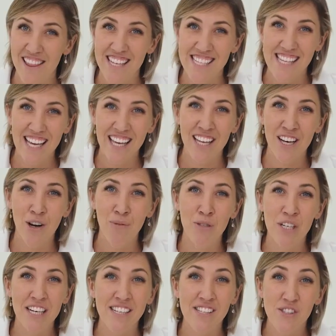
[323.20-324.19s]
The second
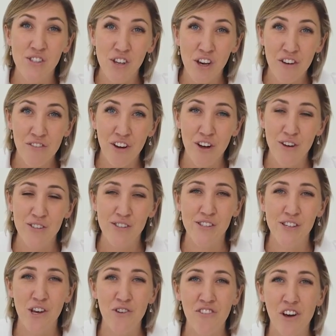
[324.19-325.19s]
option is servo.
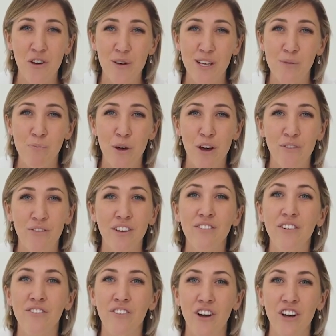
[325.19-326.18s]
Servo is perfect
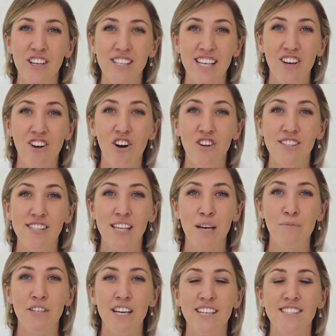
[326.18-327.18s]
for focusing on
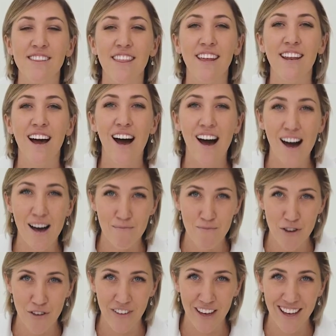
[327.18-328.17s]
subjects that are
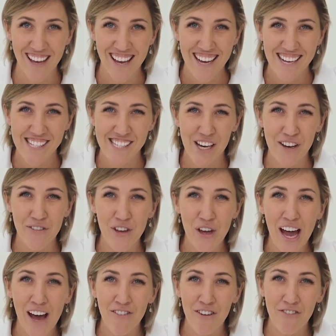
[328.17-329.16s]
moving. So if you
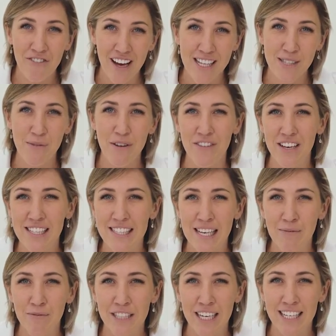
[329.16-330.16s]
have a fast moving
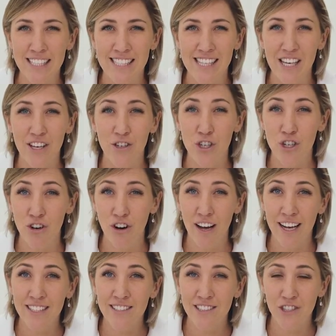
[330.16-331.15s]
subject that you're
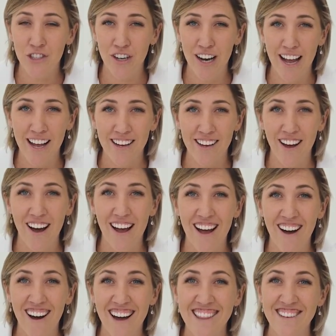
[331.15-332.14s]
trying to track, I
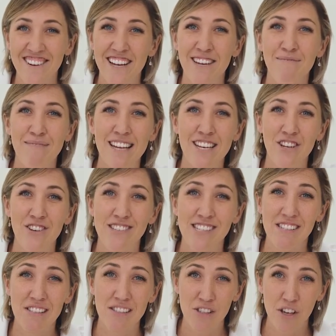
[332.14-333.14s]
highly recommend
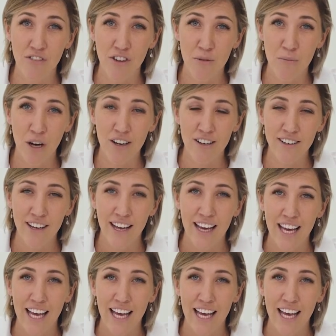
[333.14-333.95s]
using servo mode.